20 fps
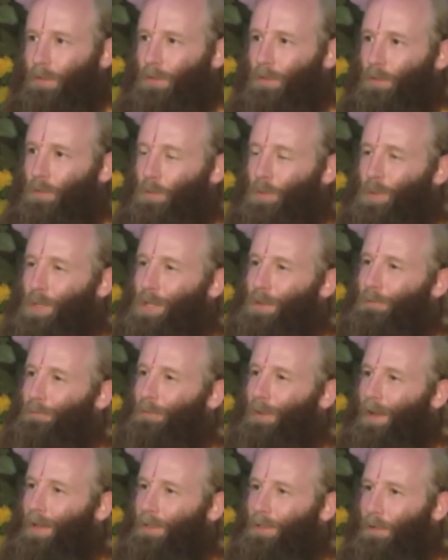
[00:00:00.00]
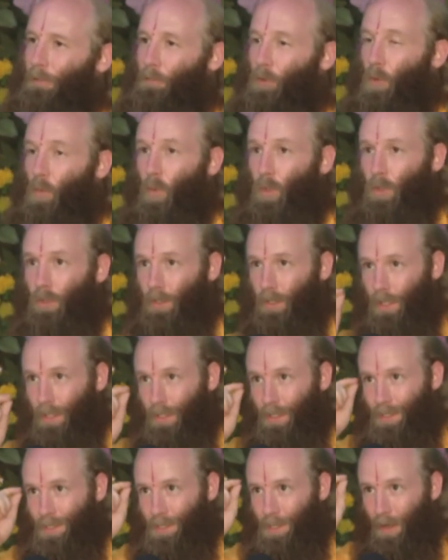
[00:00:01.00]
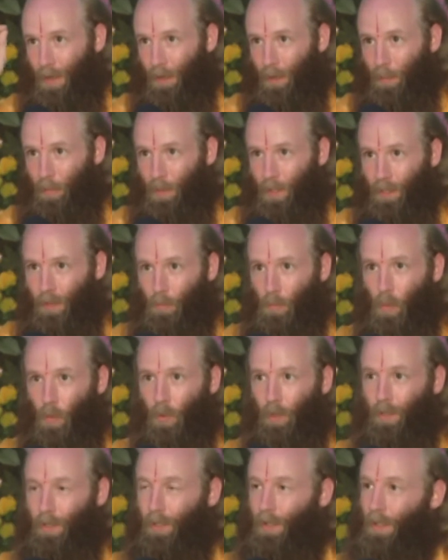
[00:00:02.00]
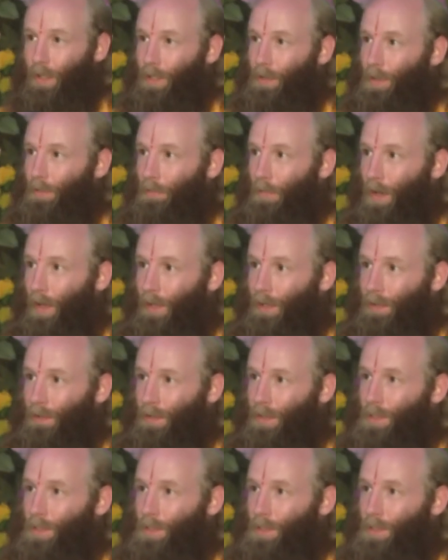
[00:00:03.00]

through the effect of a worldly desire being born in the mind.